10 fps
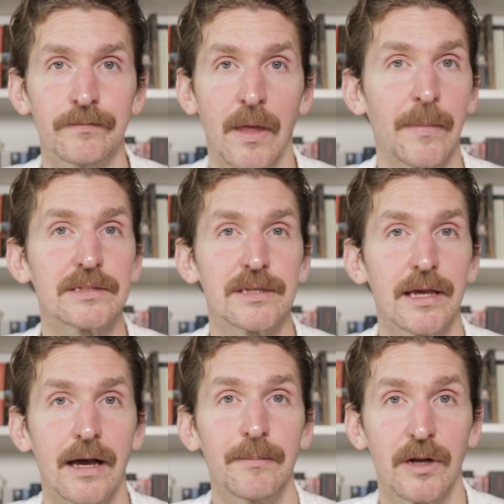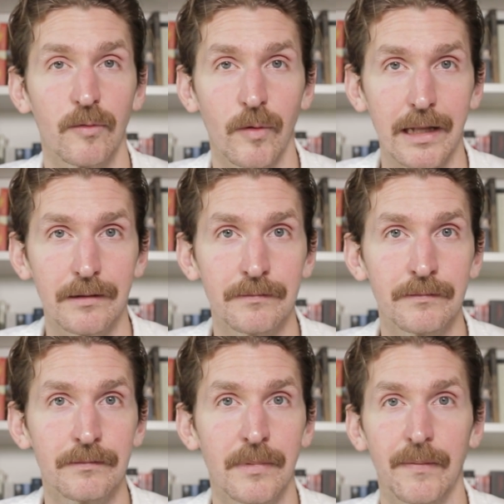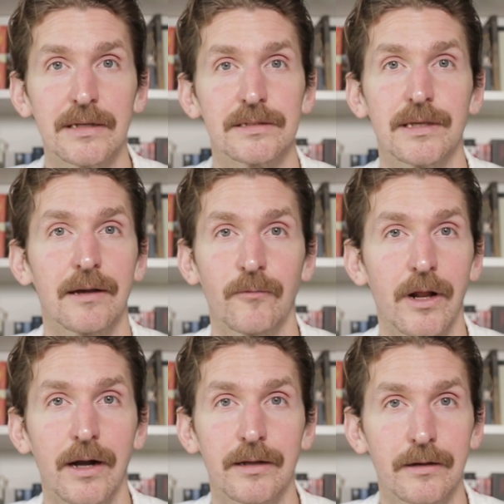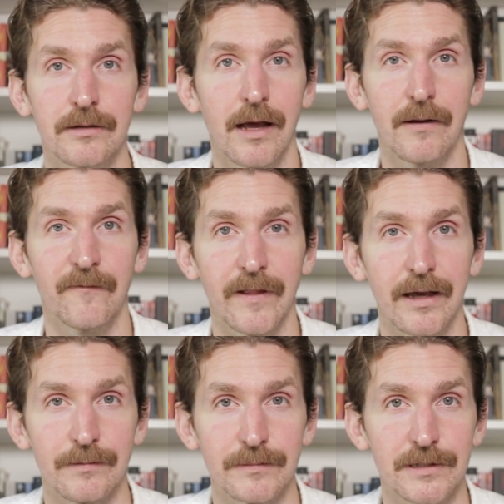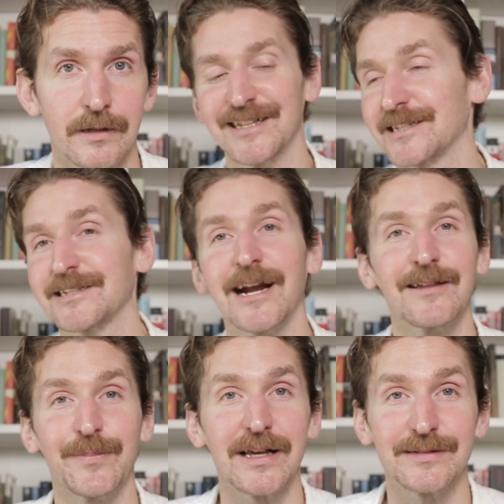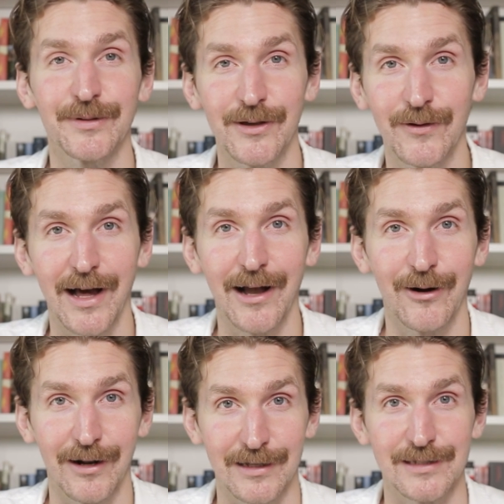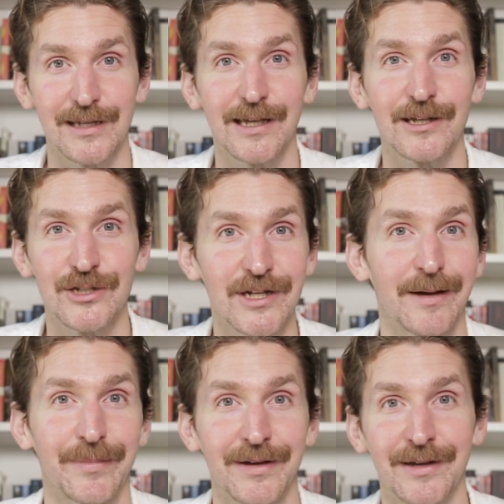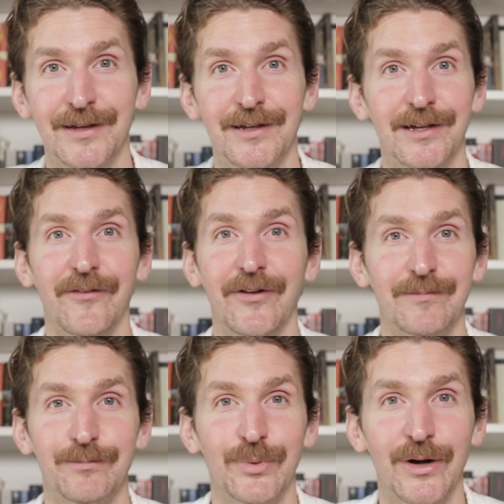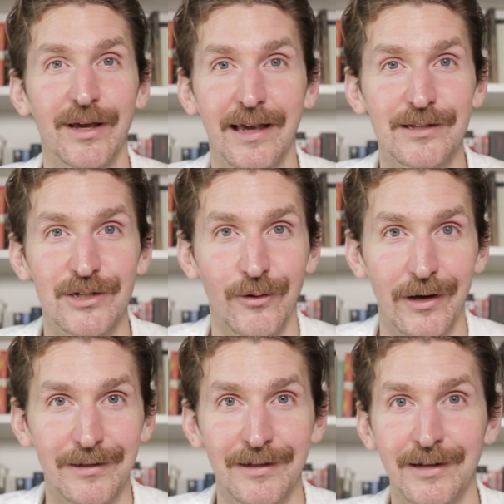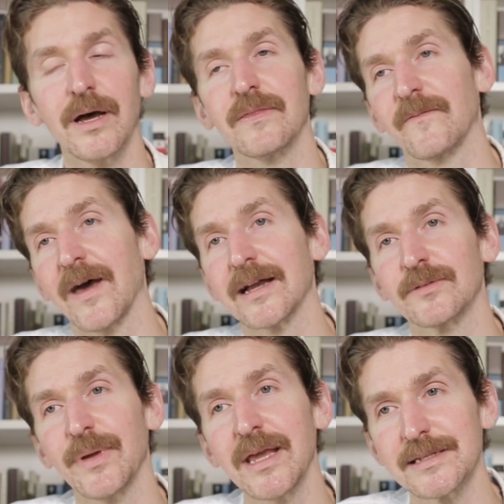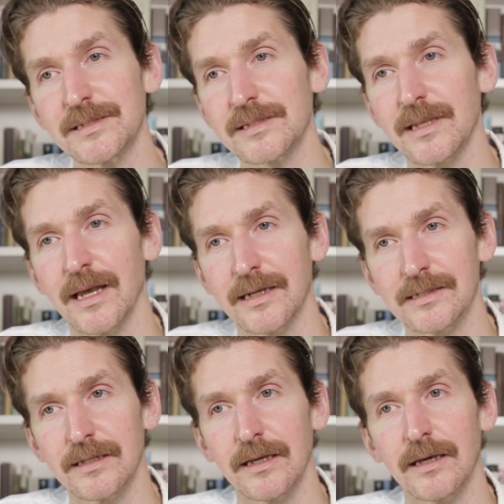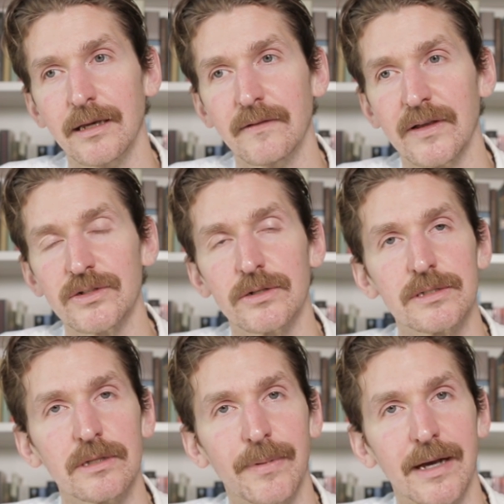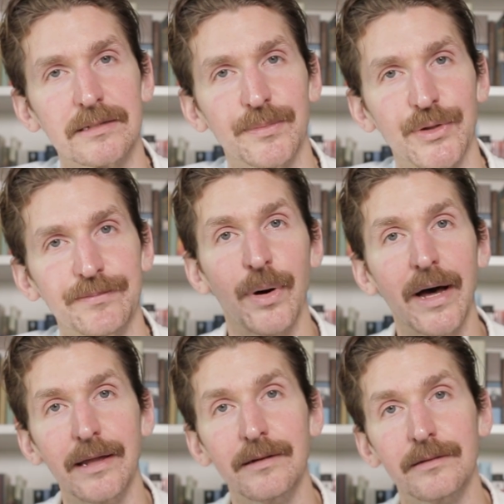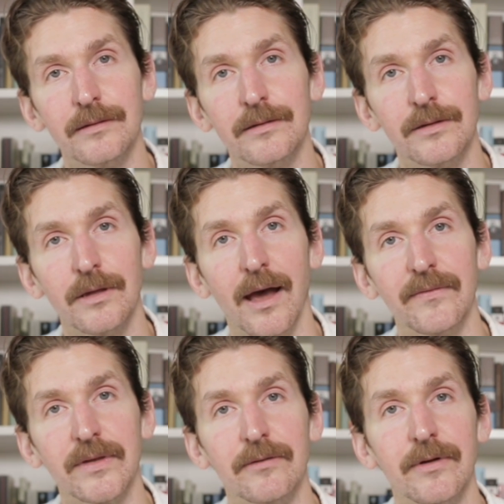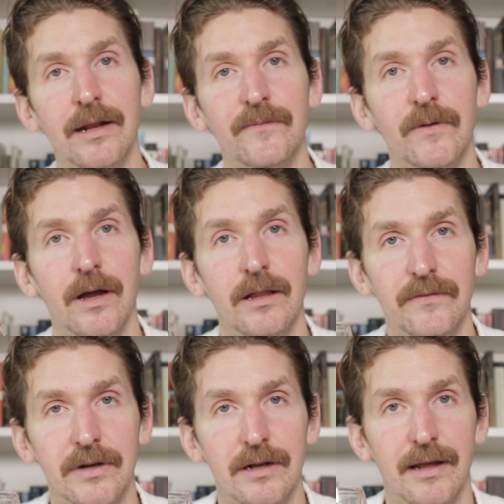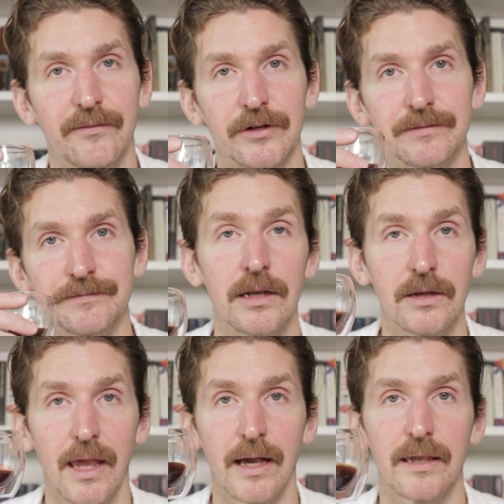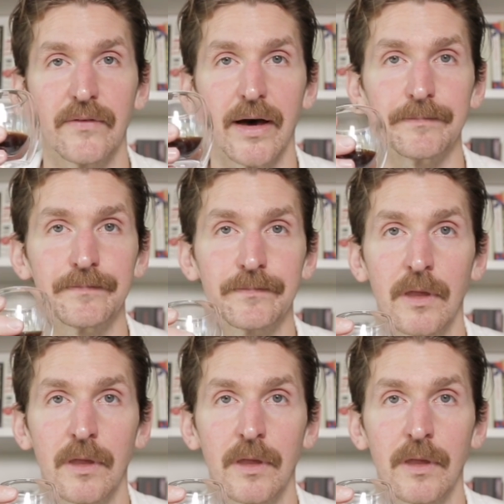I'm not saying I'm gonna win. I'm not saying we're not gonna go down in flames. It's entirely possible you and I are on a sinking ship, covered in burning engine oil. But the fact remains that adventure is still possible. But you have to get ready for a hell of an endeavor, and you can't give up,